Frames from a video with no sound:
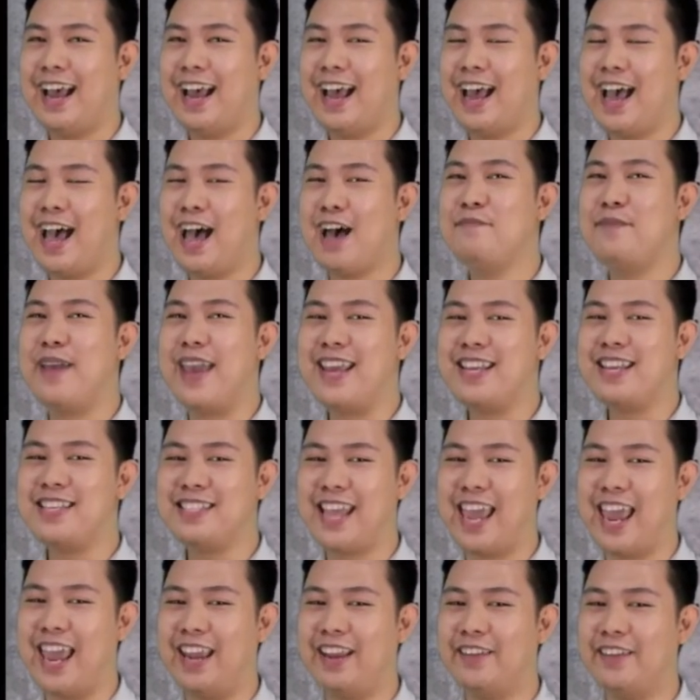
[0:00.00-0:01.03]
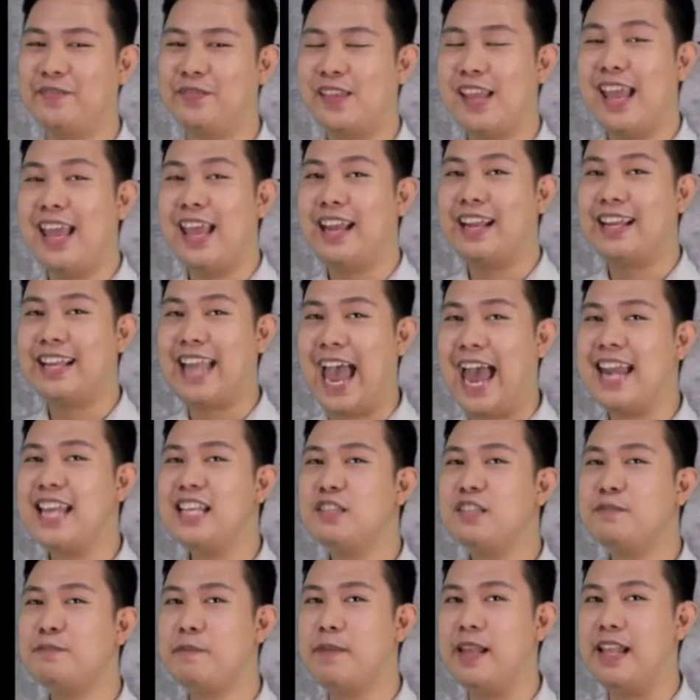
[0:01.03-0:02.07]
Amazing! Canis
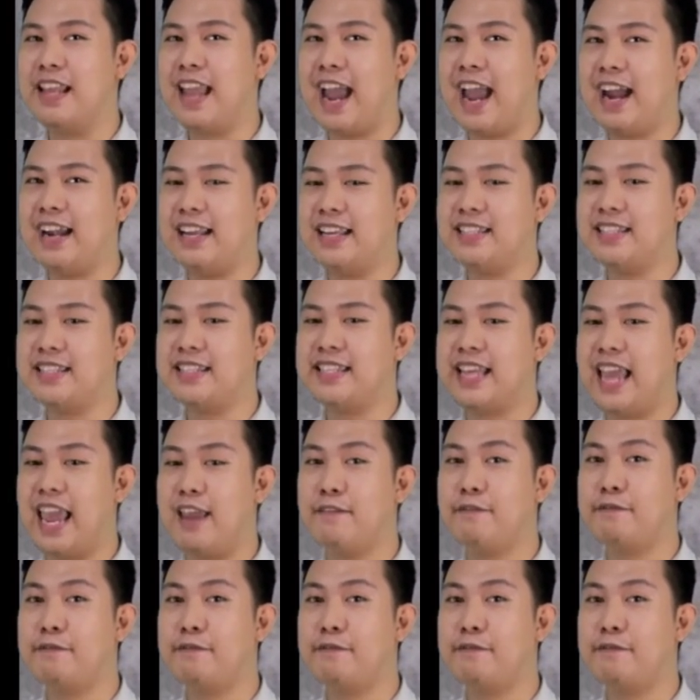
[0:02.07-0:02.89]
familiaris came